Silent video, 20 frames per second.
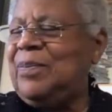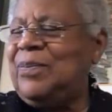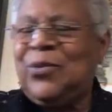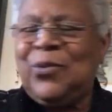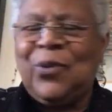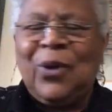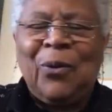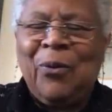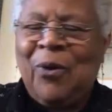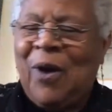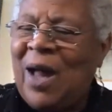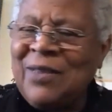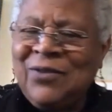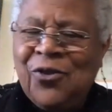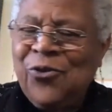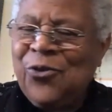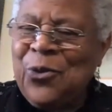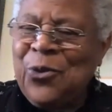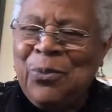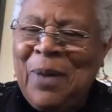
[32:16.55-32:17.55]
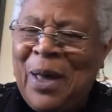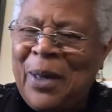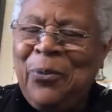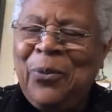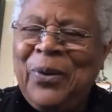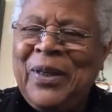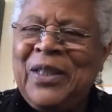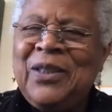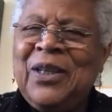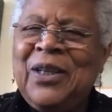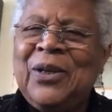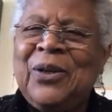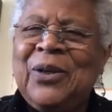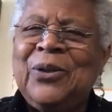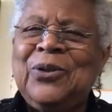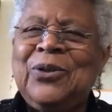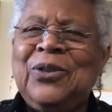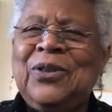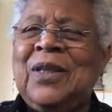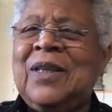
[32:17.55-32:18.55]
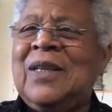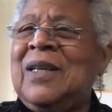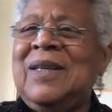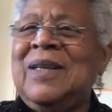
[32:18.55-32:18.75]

throw rocks through my windows